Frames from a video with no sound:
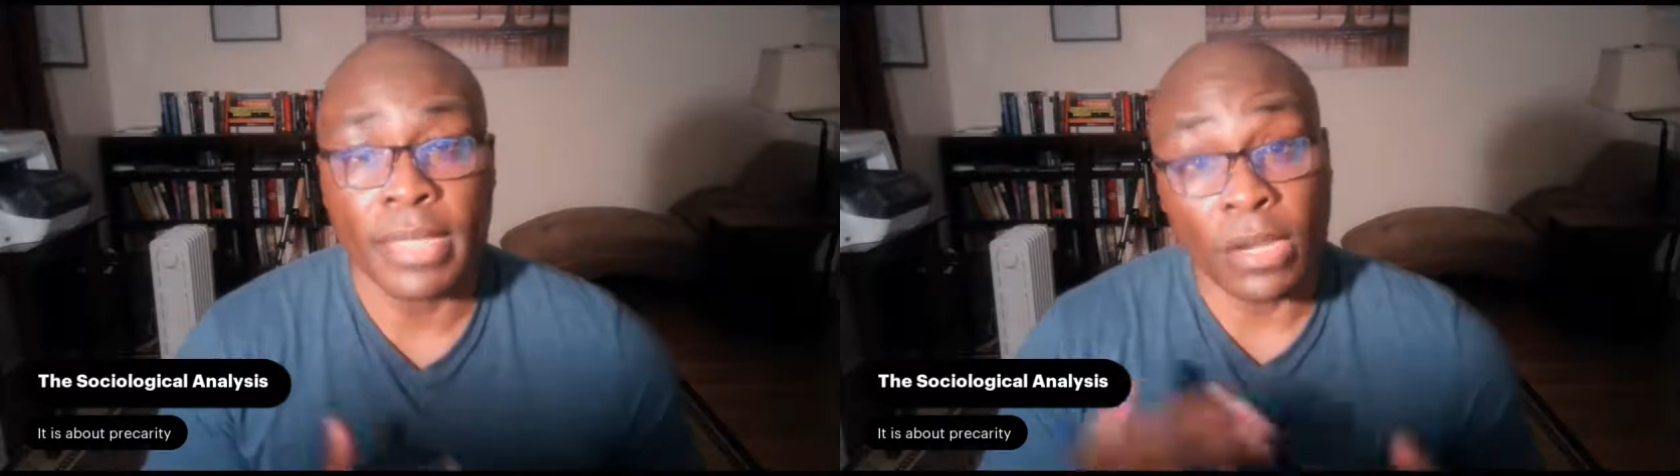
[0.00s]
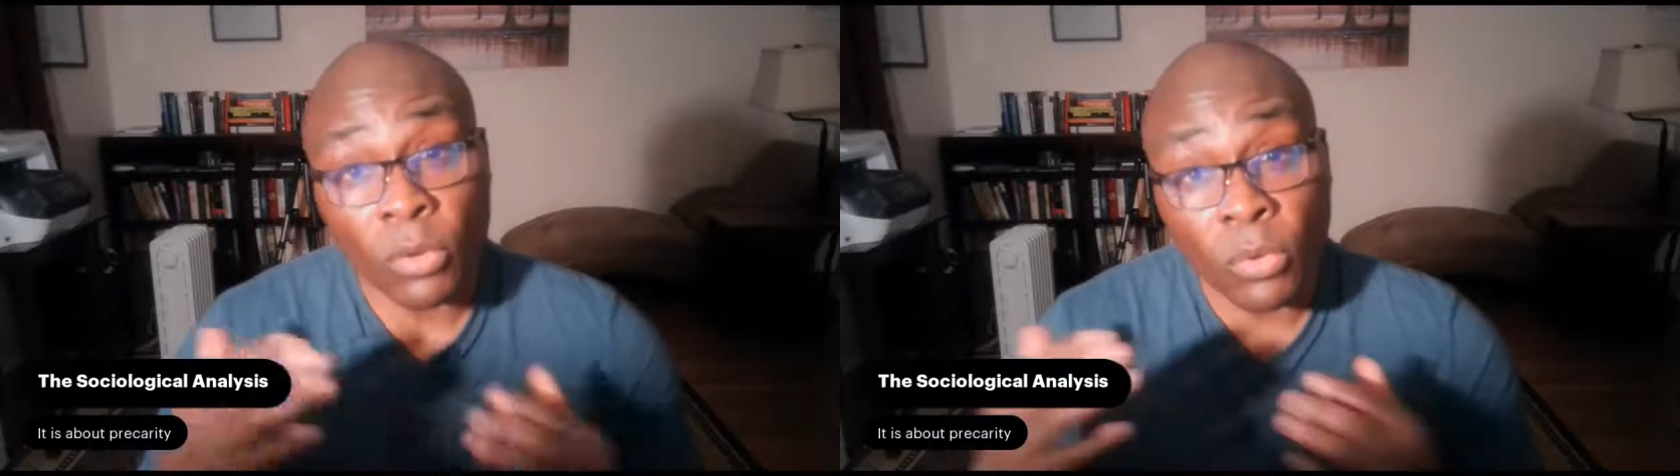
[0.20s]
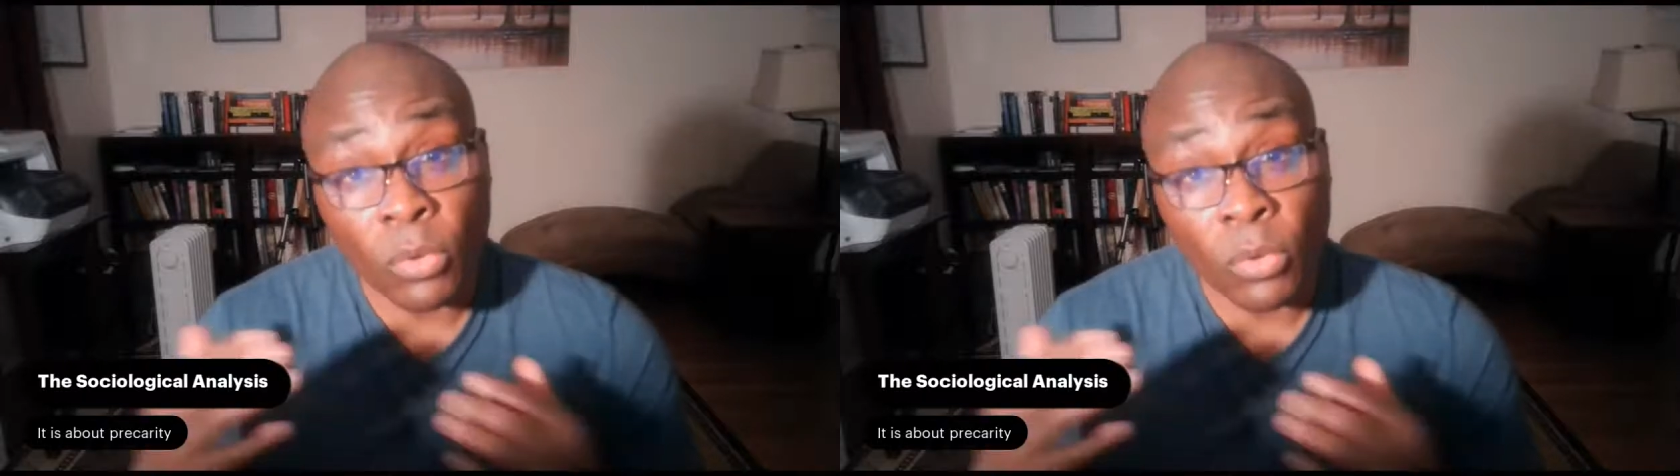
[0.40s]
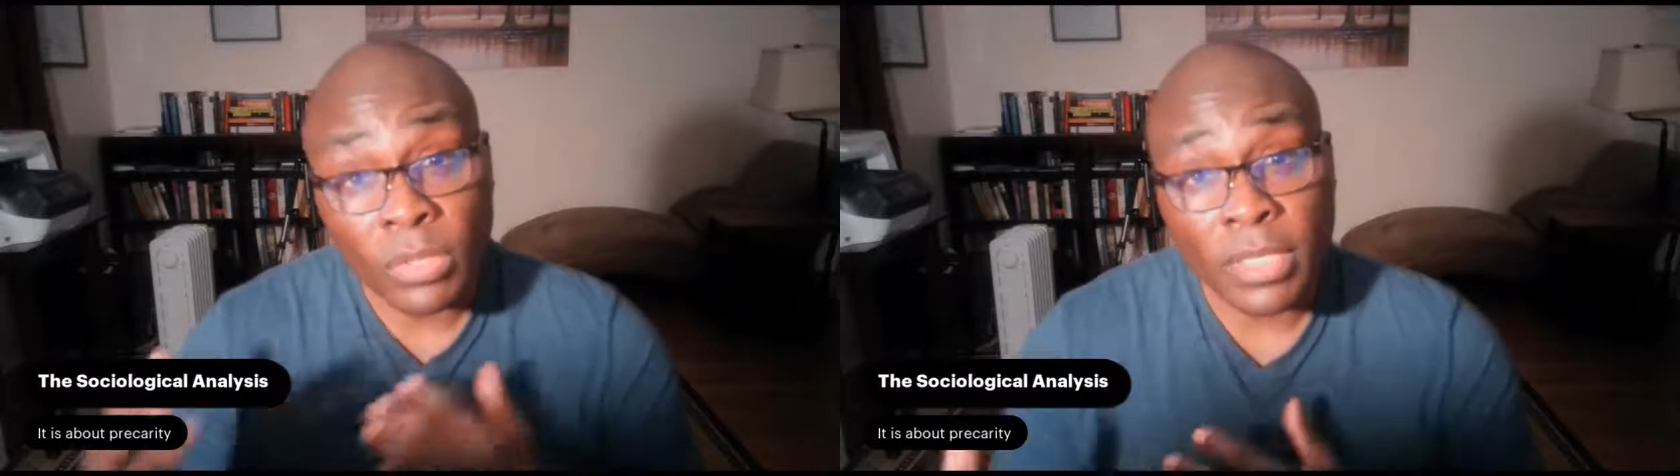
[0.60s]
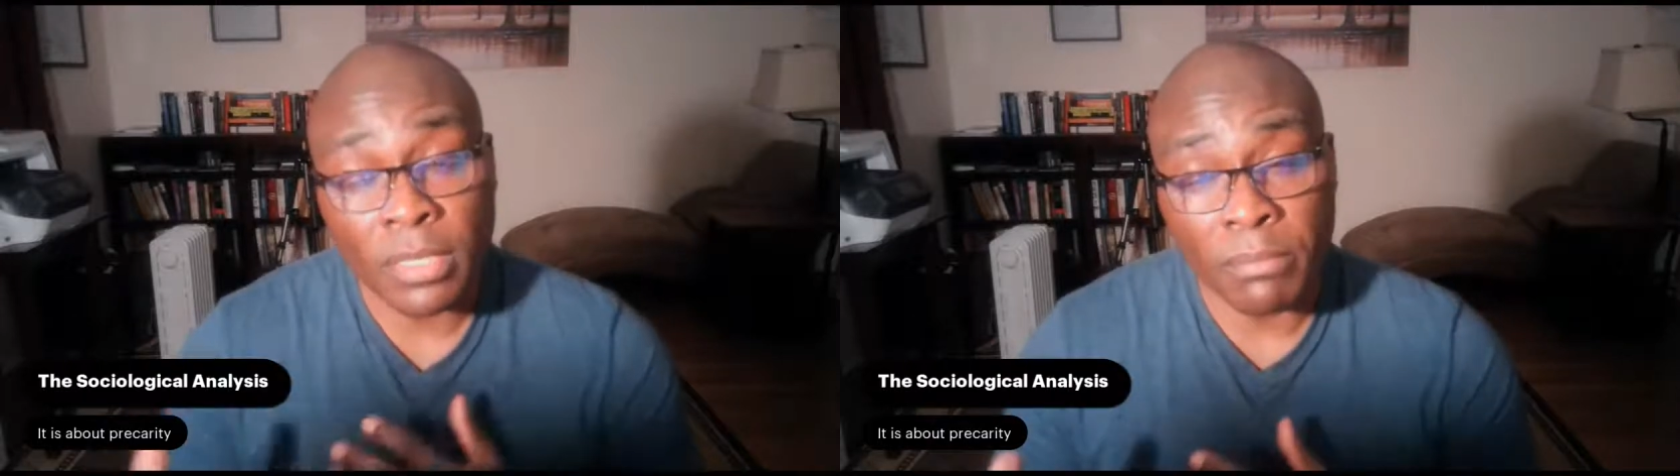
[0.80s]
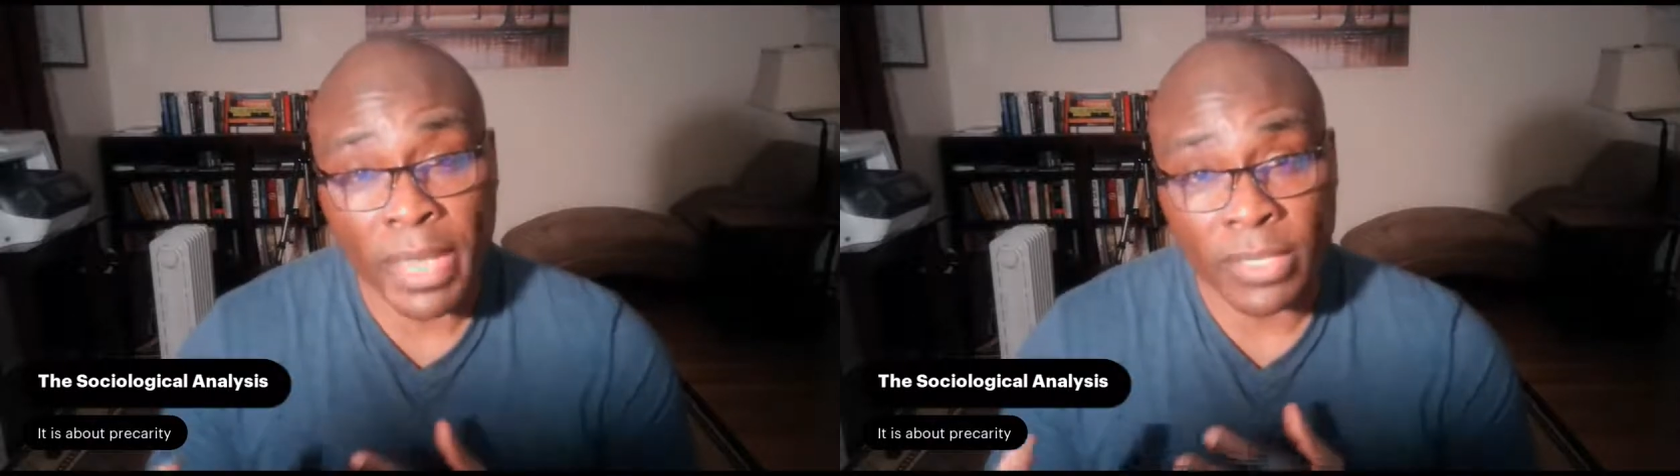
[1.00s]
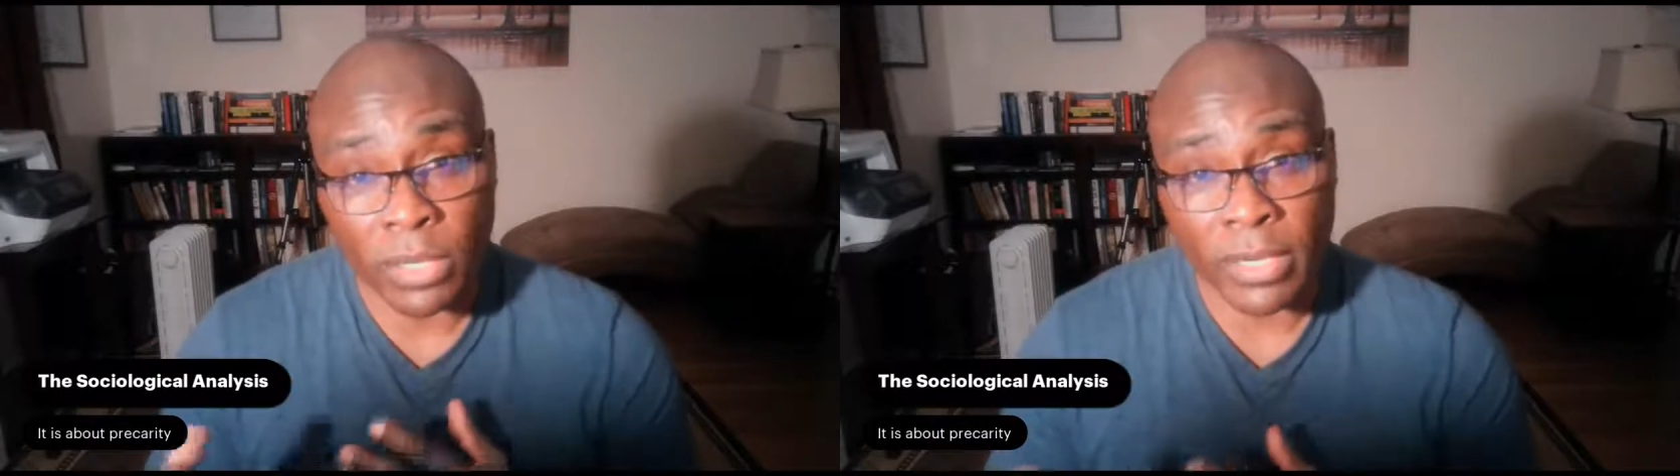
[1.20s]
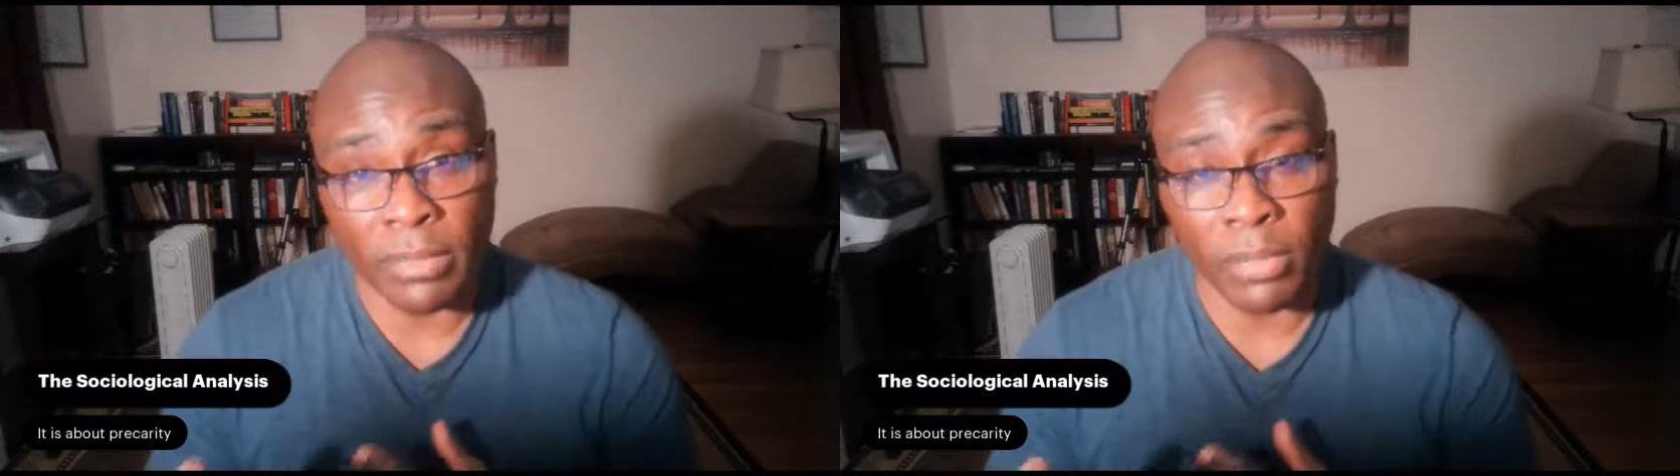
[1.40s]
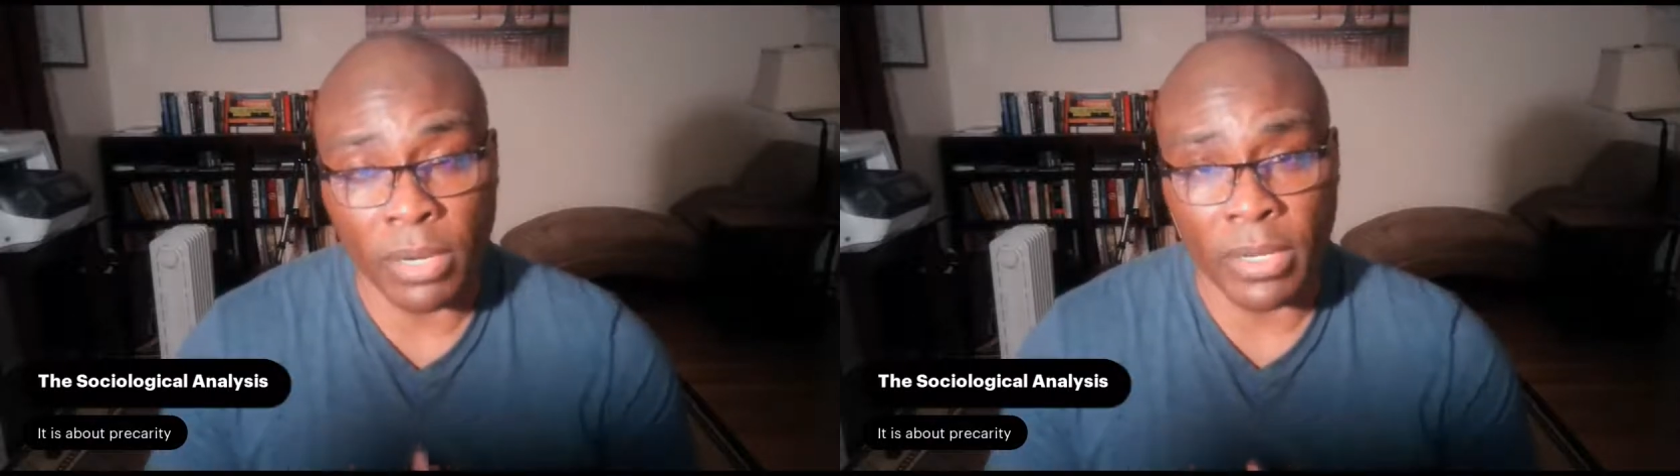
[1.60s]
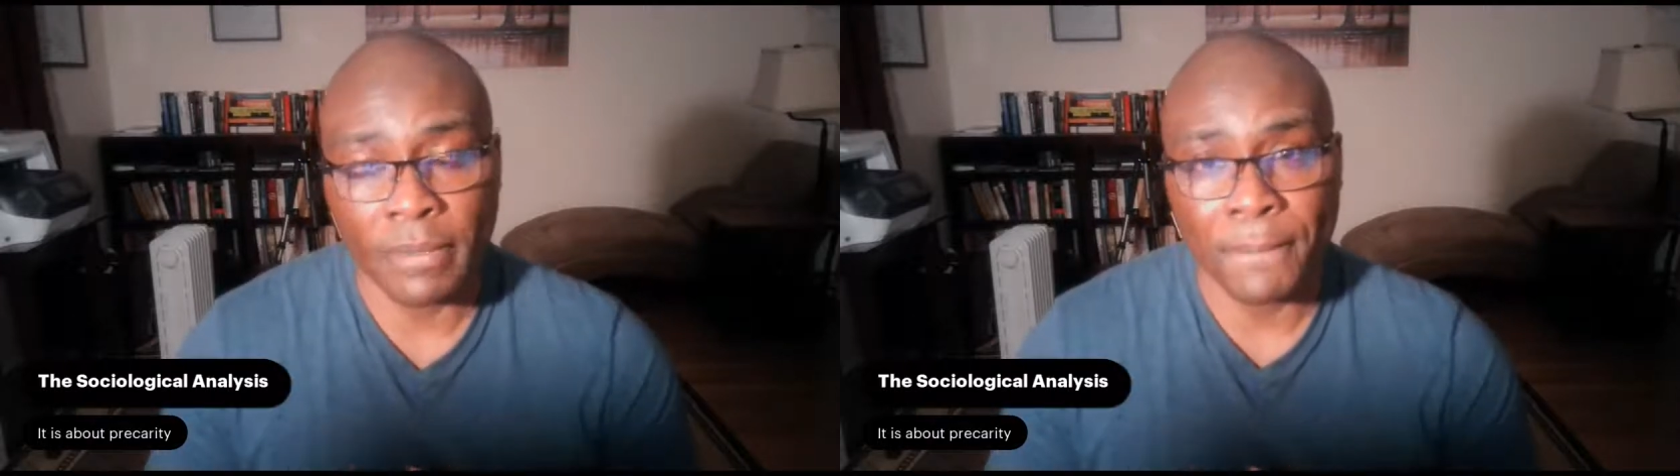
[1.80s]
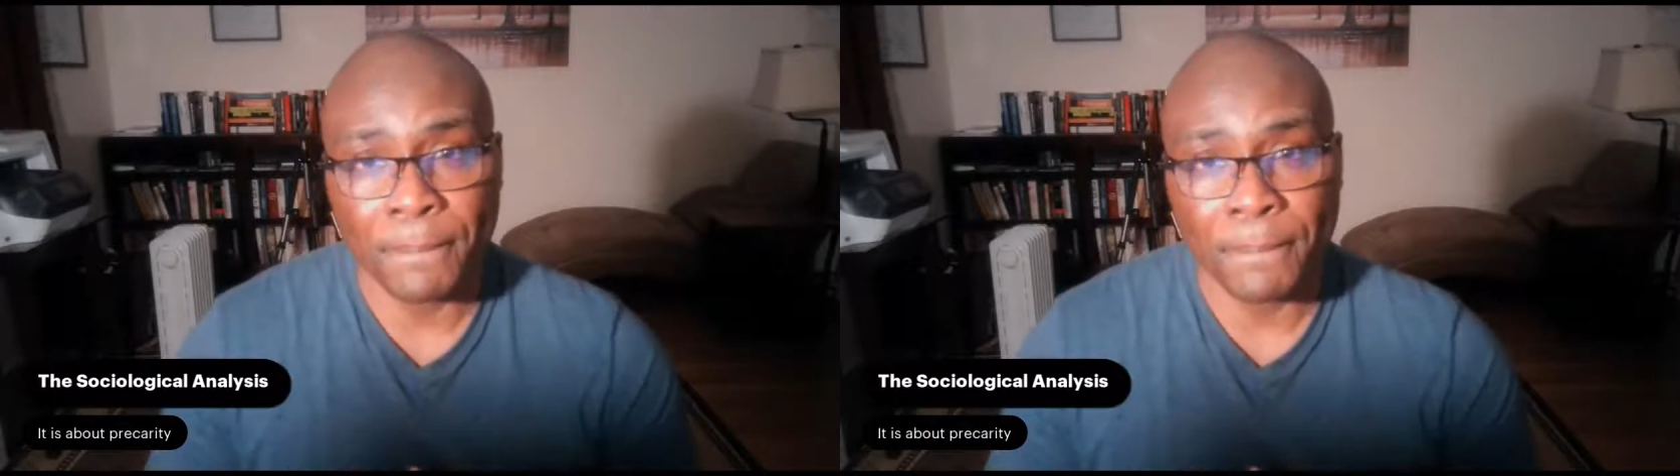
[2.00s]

not only the minority party,